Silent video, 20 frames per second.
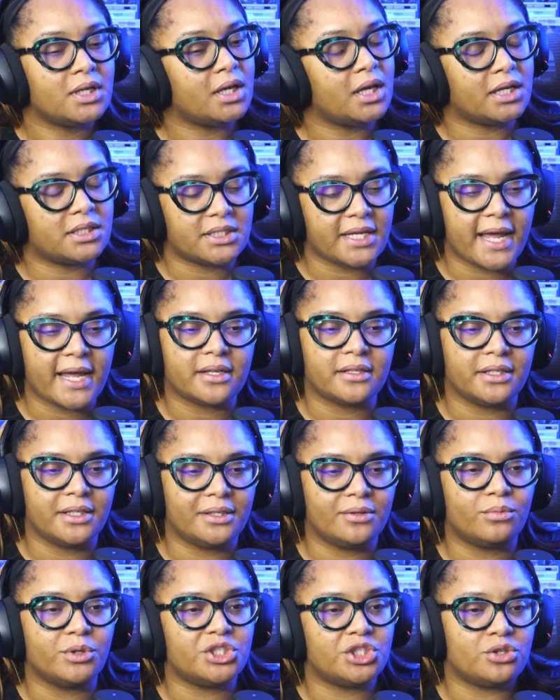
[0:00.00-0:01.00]
Exactly.
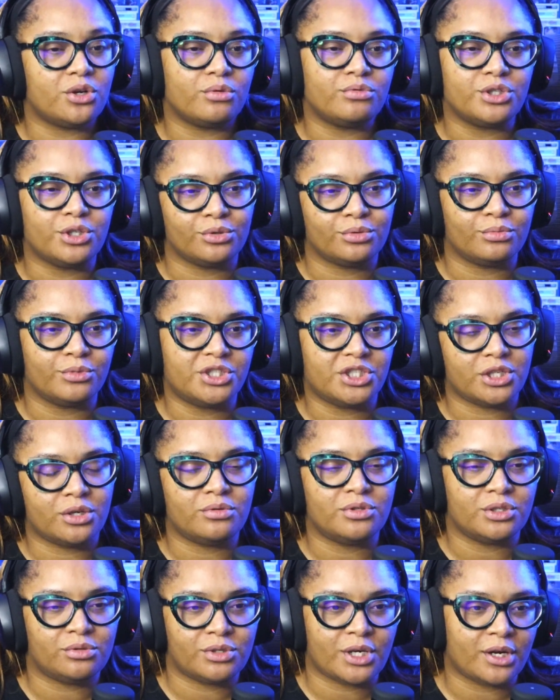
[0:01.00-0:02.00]
What you gonna do? What you gonna
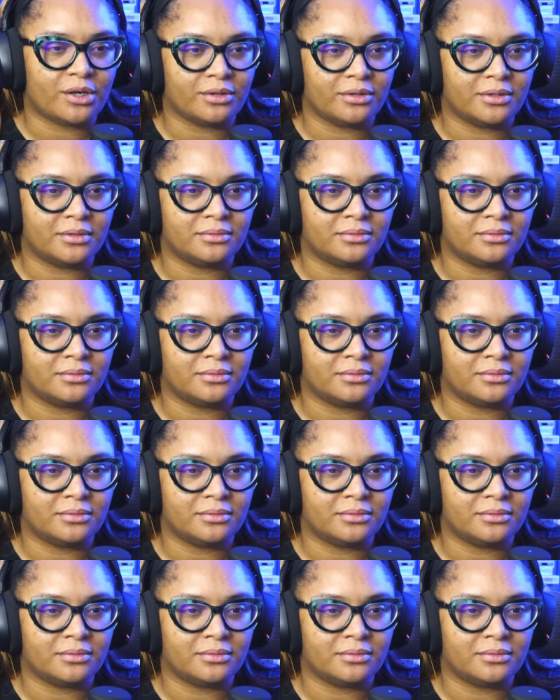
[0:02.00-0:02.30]
do, dog?